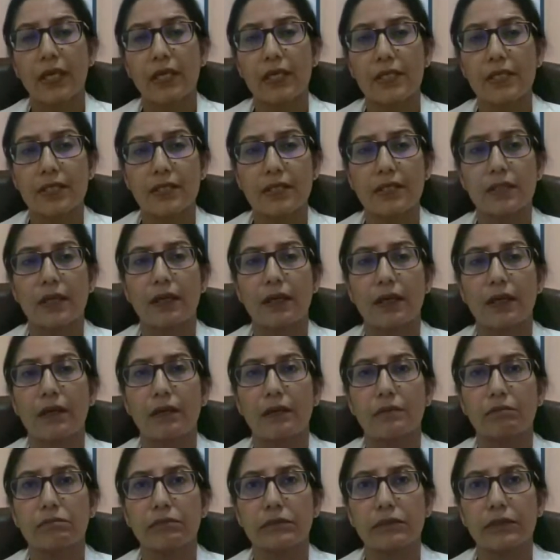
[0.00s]
is
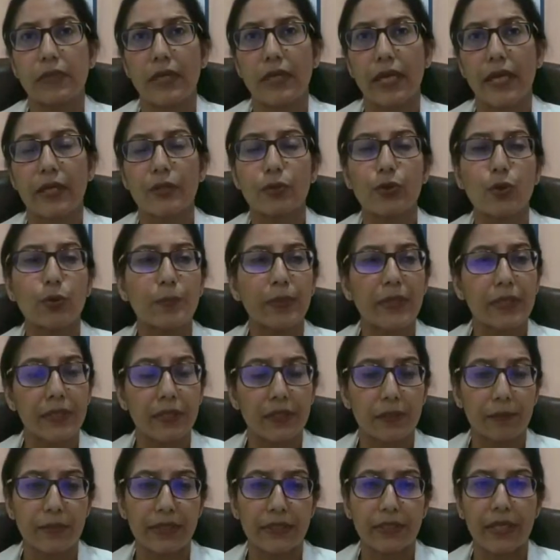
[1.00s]
atopic
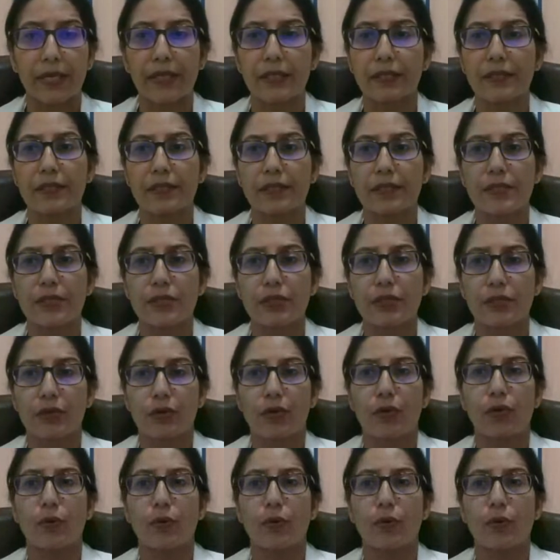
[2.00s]
dermatitis,